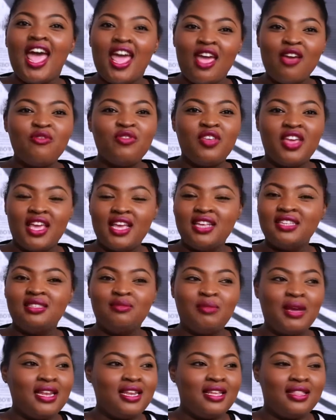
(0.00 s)
If there is
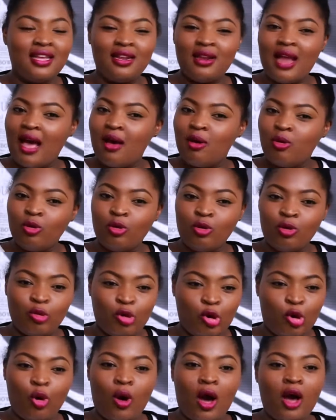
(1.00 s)
money, then I will
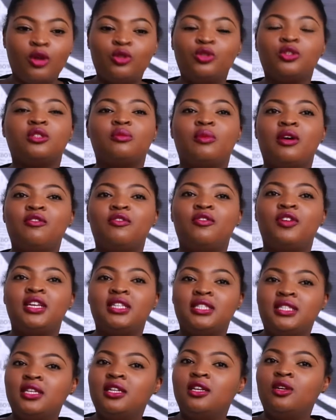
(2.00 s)
go out with my
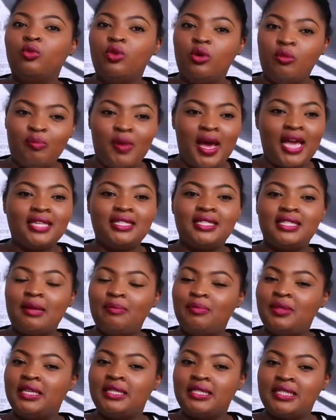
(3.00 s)
friends and I will buy
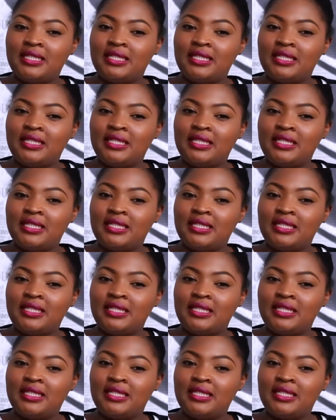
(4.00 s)
some